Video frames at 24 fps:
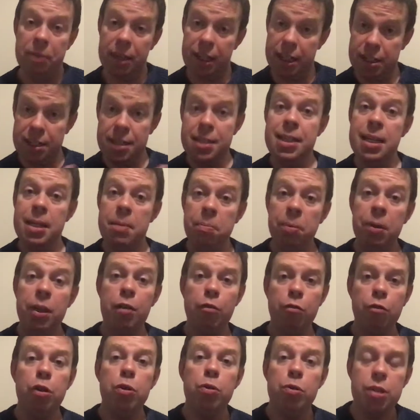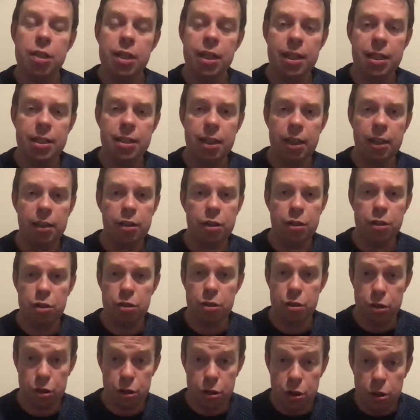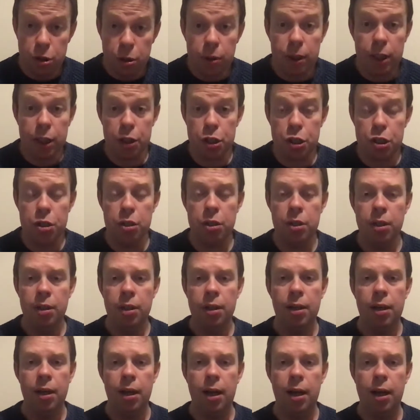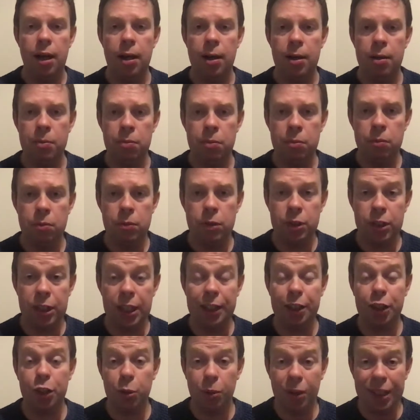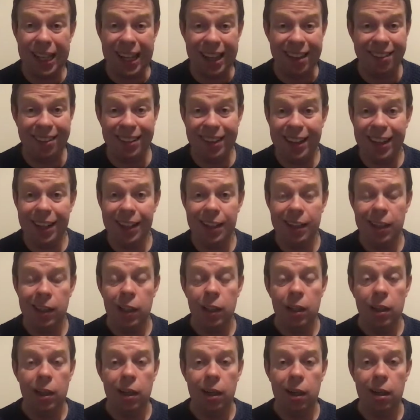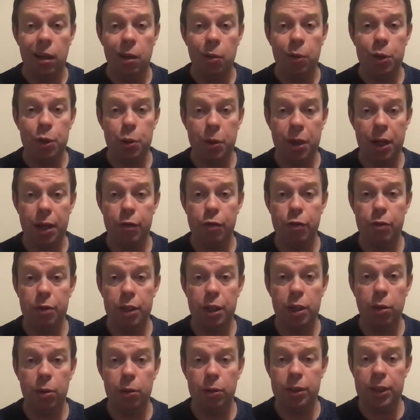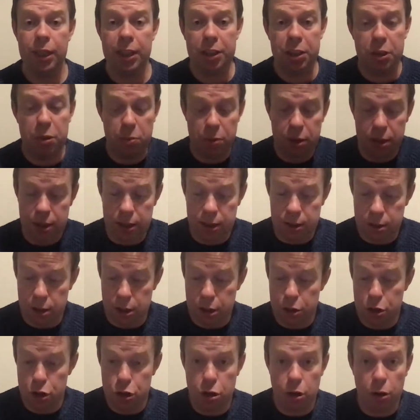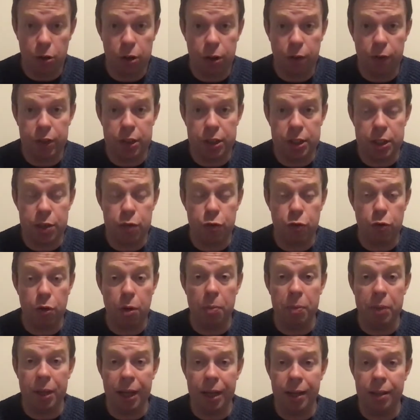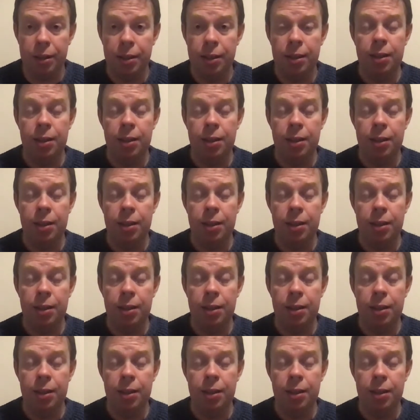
It's deeply rooted in the Jewish um, sexual ethic, uh, which we have from the Old Testament, and, and John obviously is from that